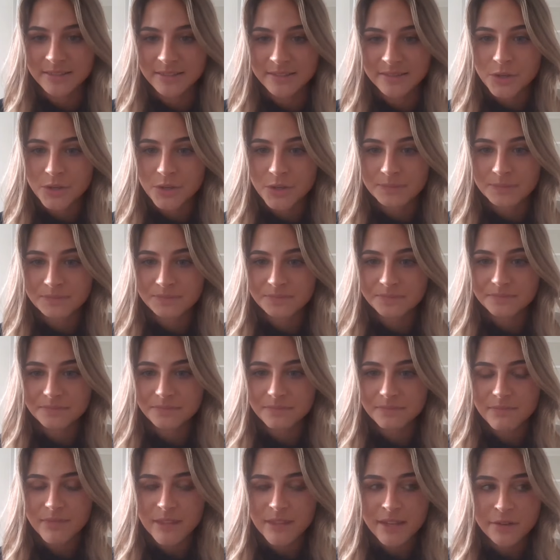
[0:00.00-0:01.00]
So
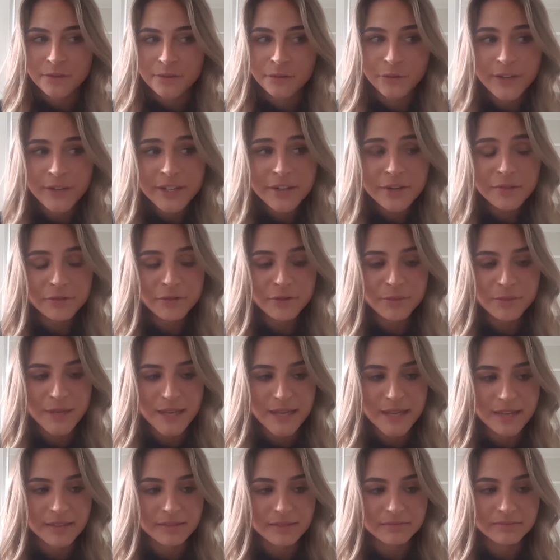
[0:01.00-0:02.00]
freedom for
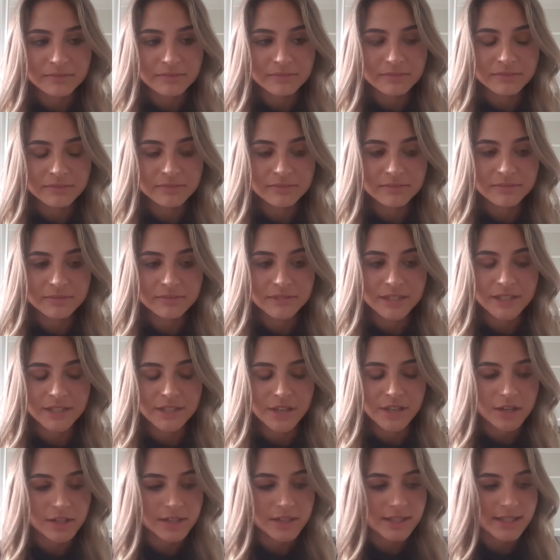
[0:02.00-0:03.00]
me,
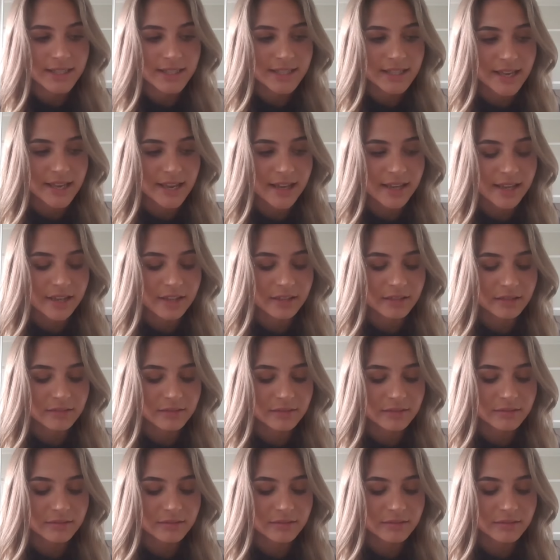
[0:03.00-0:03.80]
it's honestly like